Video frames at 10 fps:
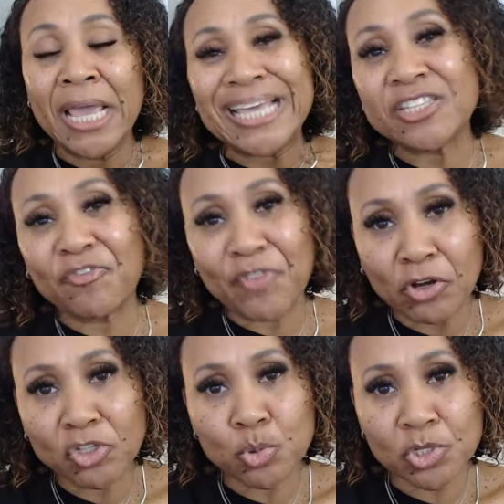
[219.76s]
Is it
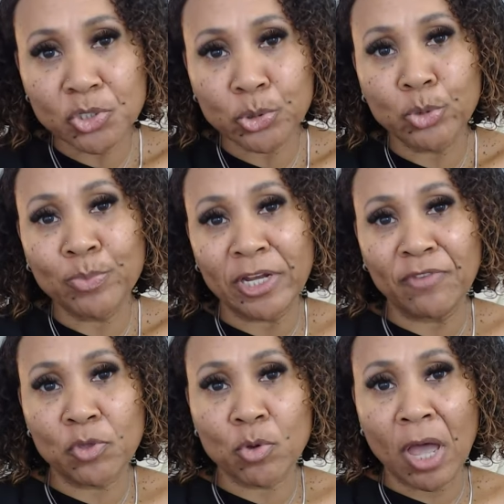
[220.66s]
fair to assume that
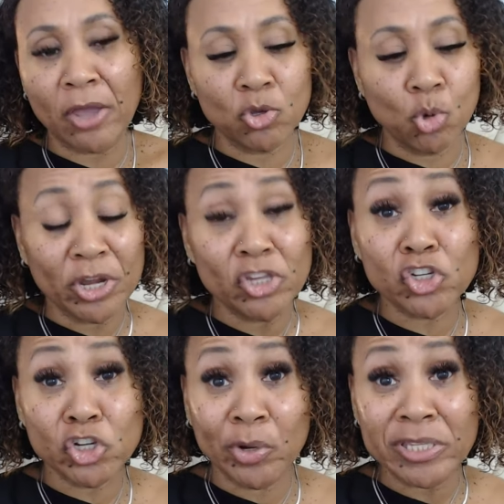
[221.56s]
if you got your
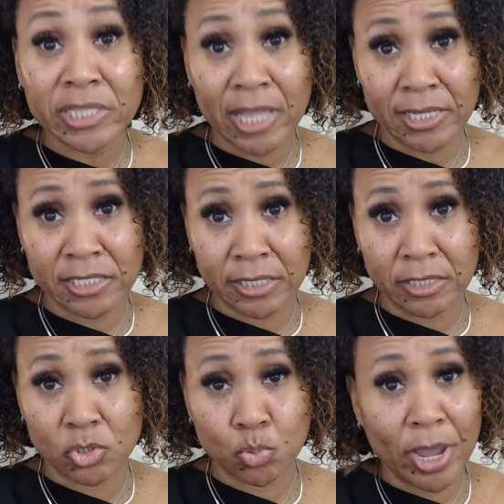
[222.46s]
insurance
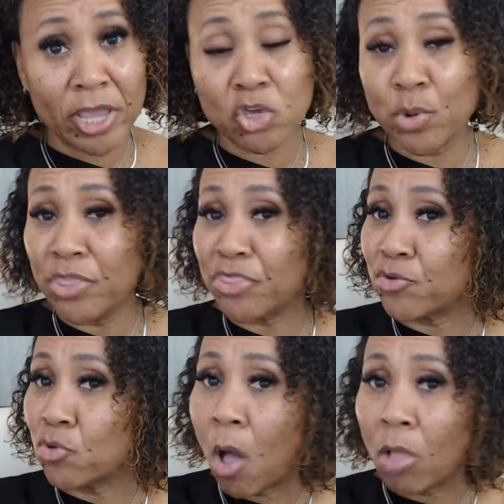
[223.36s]
license, right, you went
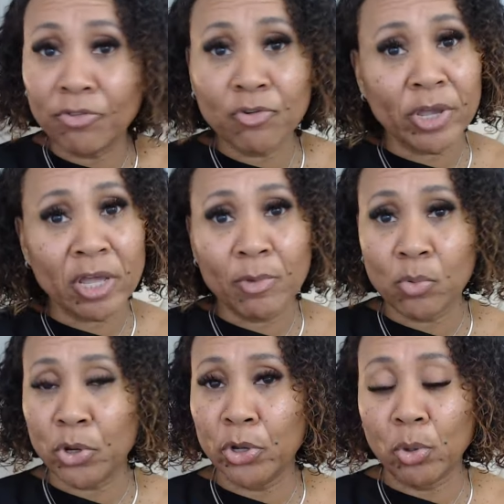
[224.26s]
through all of the
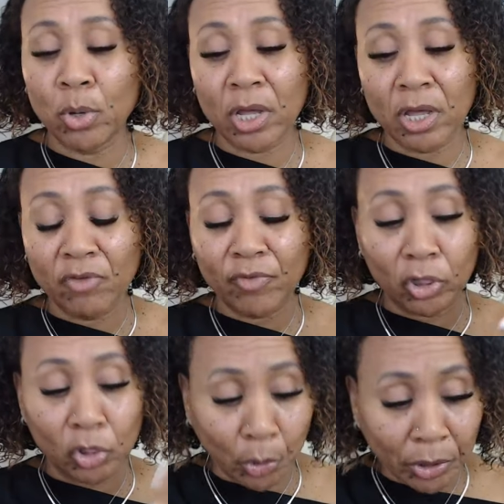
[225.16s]
rigmarole of
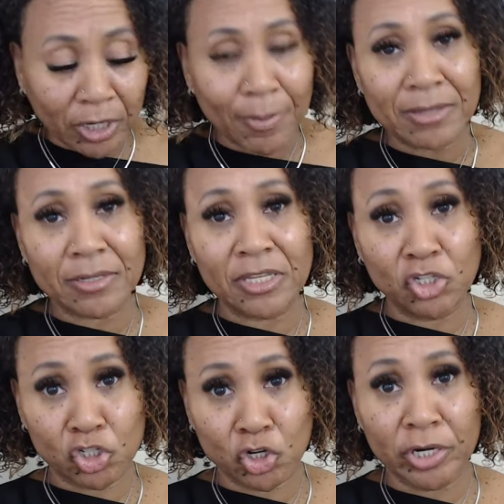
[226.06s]
learning about
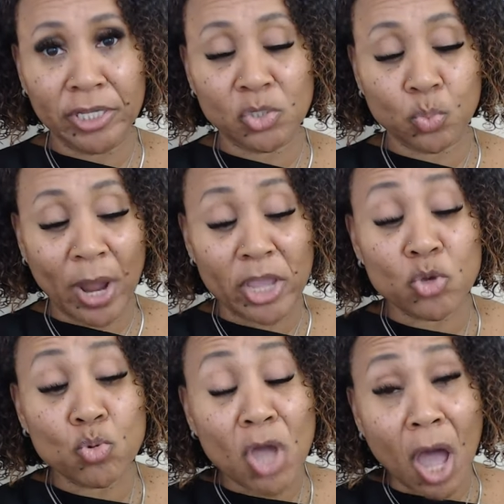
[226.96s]
insurance, right?
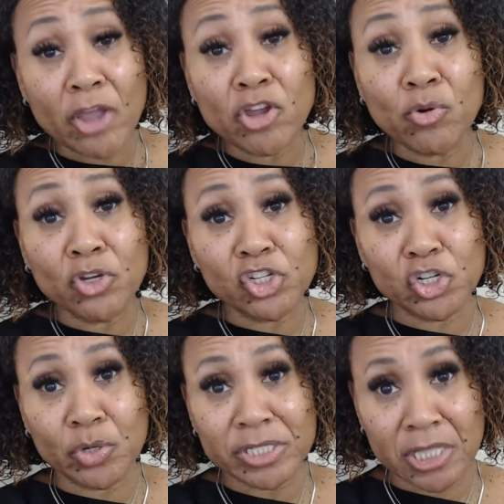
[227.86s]
You got your
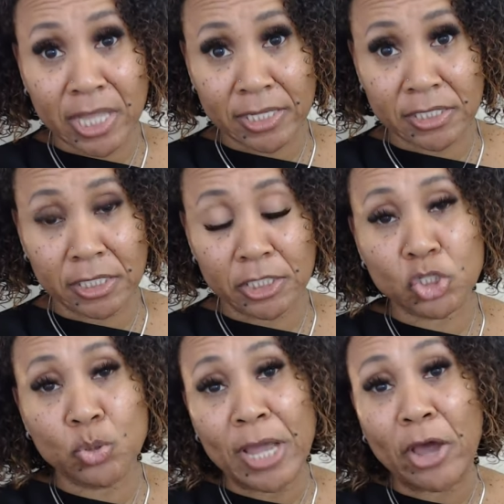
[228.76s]
insurance license,
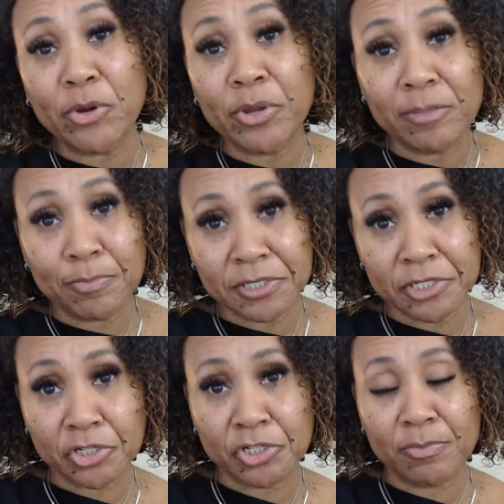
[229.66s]
so now you're in
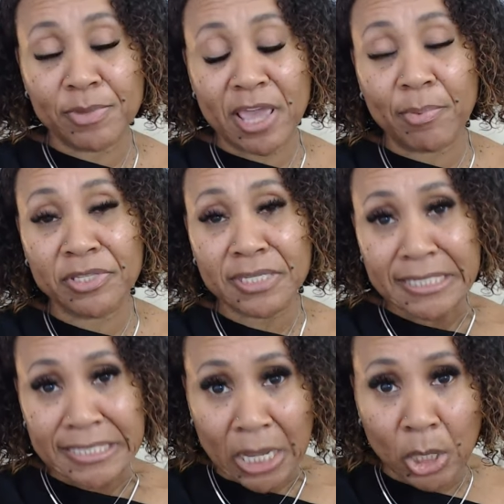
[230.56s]
position to be able to
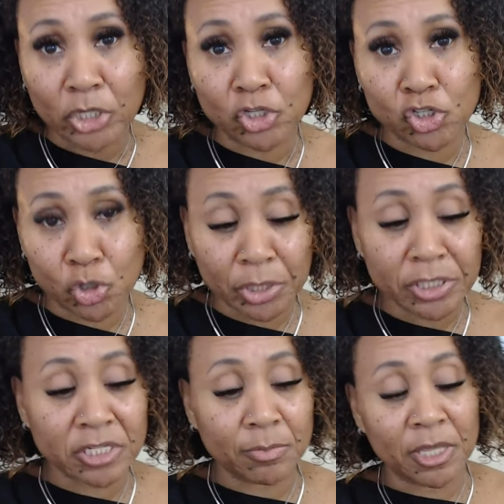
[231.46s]
sell
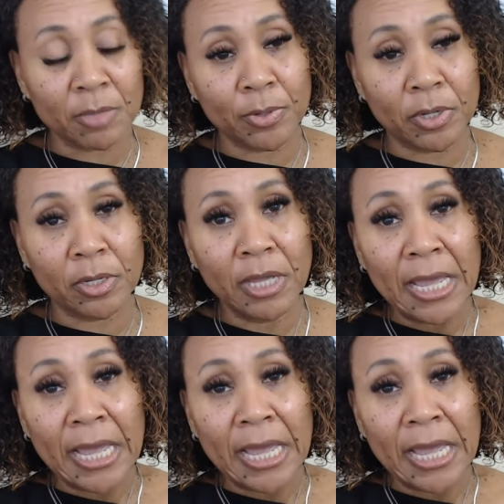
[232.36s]
insurance to people.